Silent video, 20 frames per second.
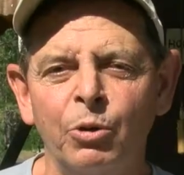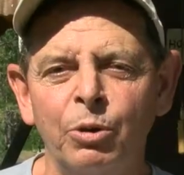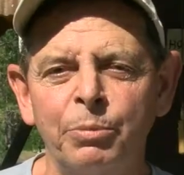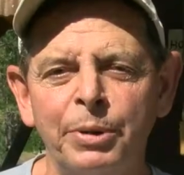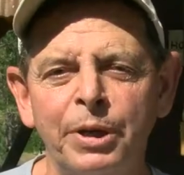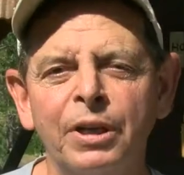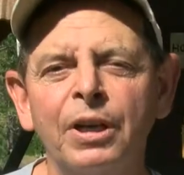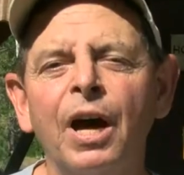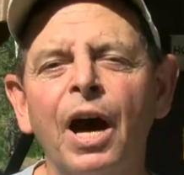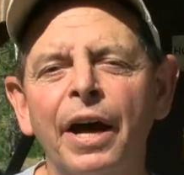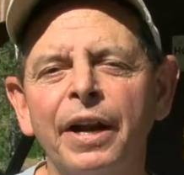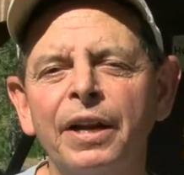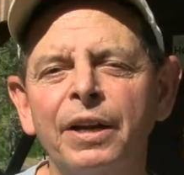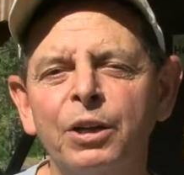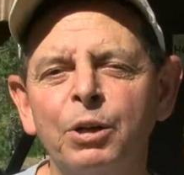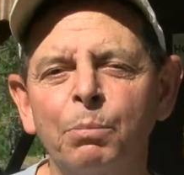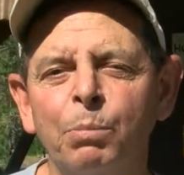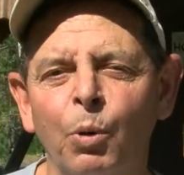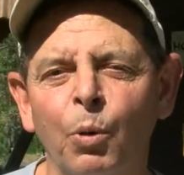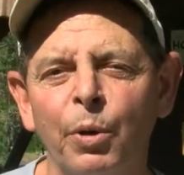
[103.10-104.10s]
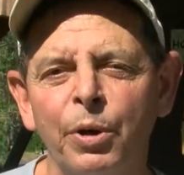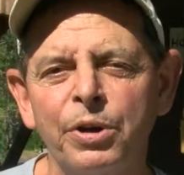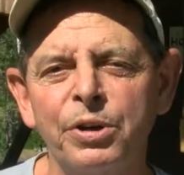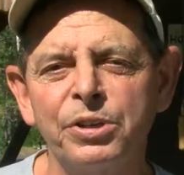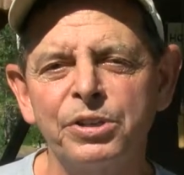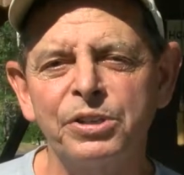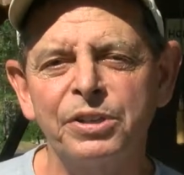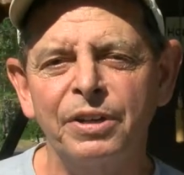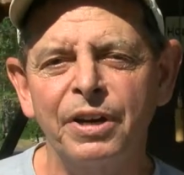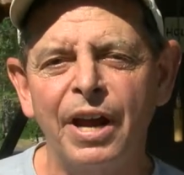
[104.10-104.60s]
it would be cut into
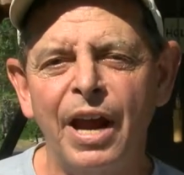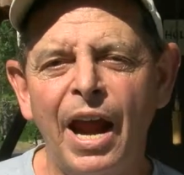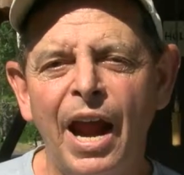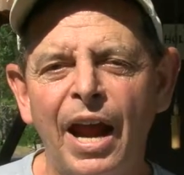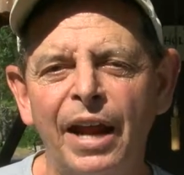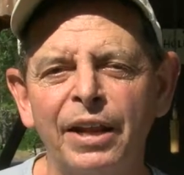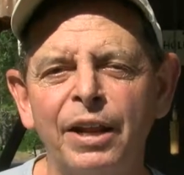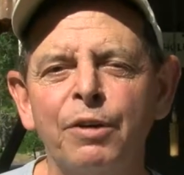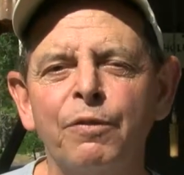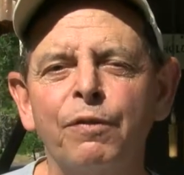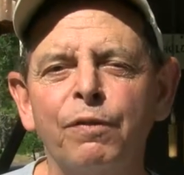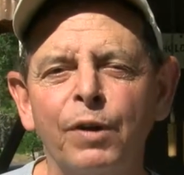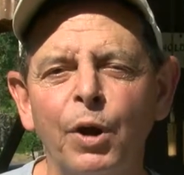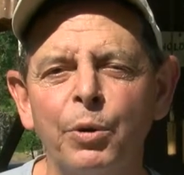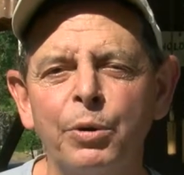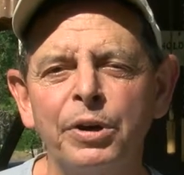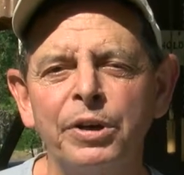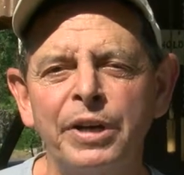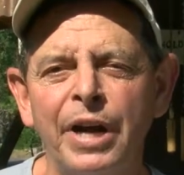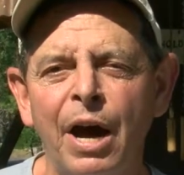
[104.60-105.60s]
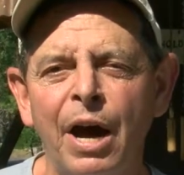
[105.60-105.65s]
boards and then floated